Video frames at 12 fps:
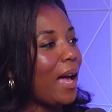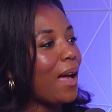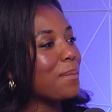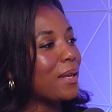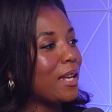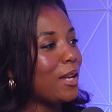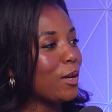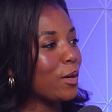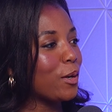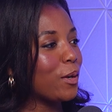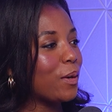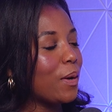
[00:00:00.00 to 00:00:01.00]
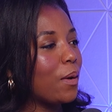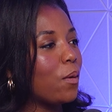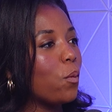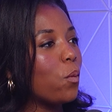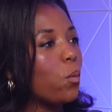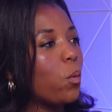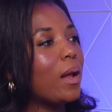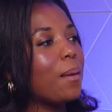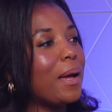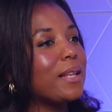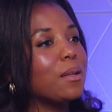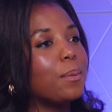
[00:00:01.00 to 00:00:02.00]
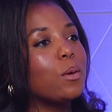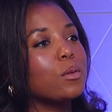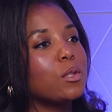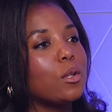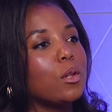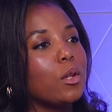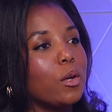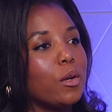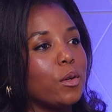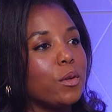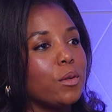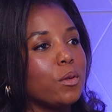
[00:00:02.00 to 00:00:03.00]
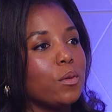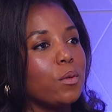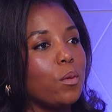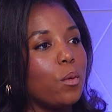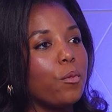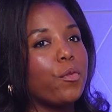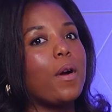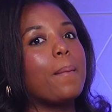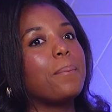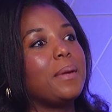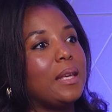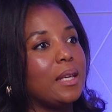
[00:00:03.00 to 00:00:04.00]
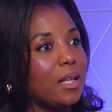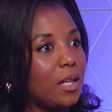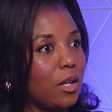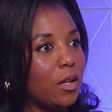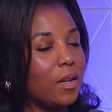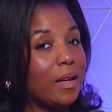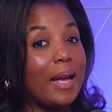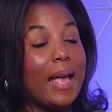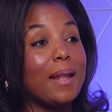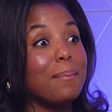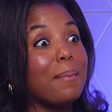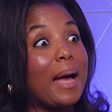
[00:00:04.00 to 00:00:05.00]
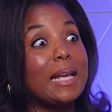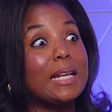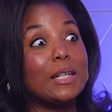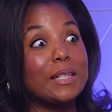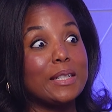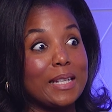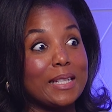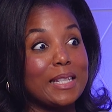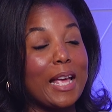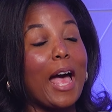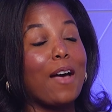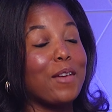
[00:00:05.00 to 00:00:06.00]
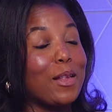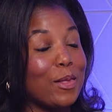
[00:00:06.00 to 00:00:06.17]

I'm here. What am I supposed to learn from being here? And my goodness, have I